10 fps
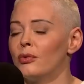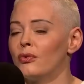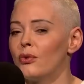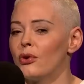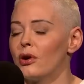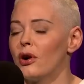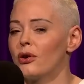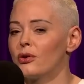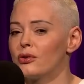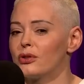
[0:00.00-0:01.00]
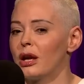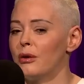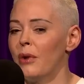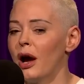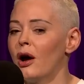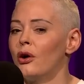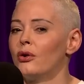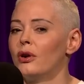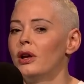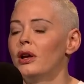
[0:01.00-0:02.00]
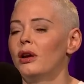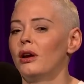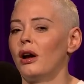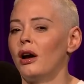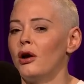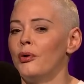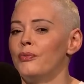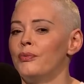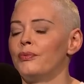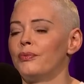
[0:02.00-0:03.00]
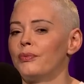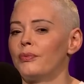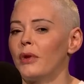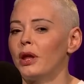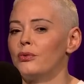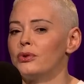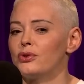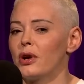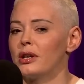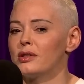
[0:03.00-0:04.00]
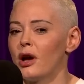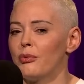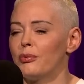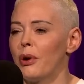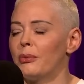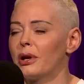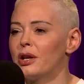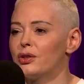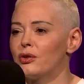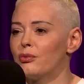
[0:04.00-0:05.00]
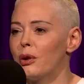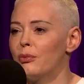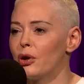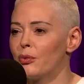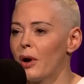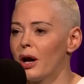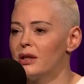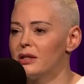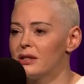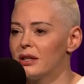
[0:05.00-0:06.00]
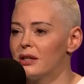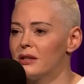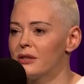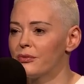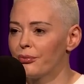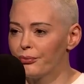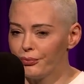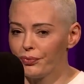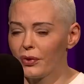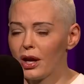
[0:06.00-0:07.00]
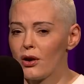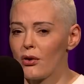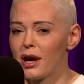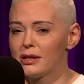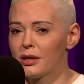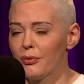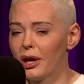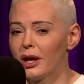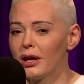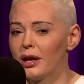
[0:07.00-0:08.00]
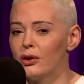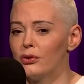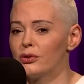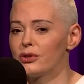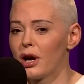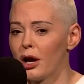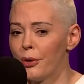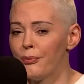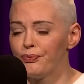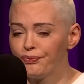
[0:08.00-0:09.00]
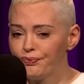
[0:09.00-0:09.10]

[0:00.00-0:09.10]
before the articles came out, um, he was trying to stop the publication of my book behind the scenes and harassing me. And I knew it was time